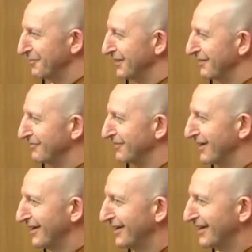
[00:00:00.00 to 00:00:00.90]
but if
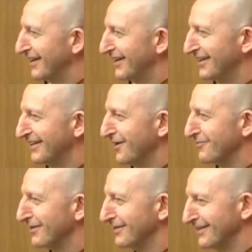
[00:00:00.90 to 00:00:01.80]
uh,
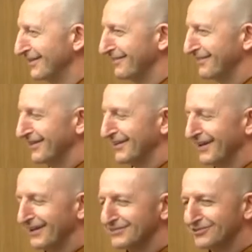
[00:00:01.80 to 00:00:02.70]
no one of
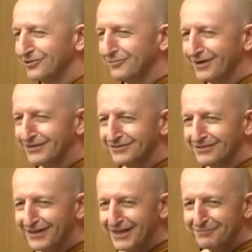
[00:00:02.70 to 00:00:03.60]
the nuns or
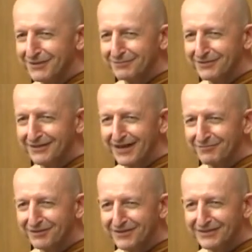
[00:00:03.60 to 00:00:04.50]
monks or the lay people at
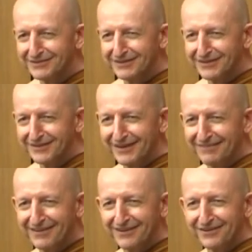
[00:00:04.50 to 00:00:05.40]
Amaravati,
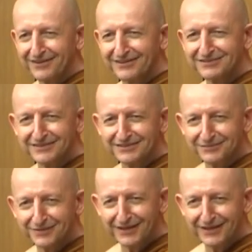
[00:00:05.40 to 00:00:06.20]
if uh, they're not listening